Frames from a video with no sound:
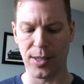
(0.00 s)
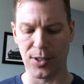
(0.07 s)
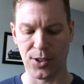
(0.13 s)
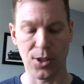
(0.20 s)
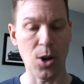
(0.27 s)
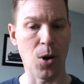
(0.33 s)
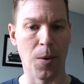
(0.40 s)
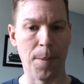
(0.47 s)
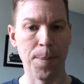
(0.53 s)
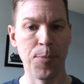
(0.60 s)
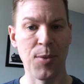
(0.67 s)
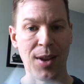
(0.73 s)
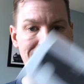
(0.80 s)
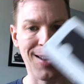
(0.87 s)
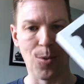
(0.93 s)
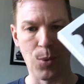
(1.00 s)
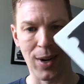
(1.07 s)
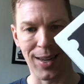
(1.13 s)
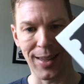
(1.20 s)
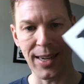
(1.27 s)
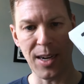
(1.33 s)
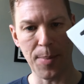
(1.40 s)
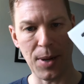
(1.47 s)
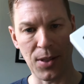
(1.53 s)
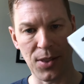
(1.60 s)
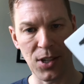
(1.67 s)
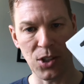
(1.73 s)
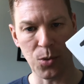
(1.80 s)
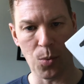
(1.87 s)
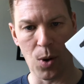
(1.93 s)
So what I like about
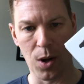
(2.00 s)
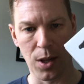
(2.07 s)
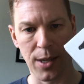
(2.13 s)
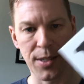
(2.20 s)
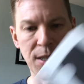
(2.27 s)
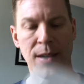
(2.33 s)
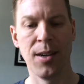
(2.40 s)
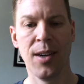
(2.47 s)
this wallet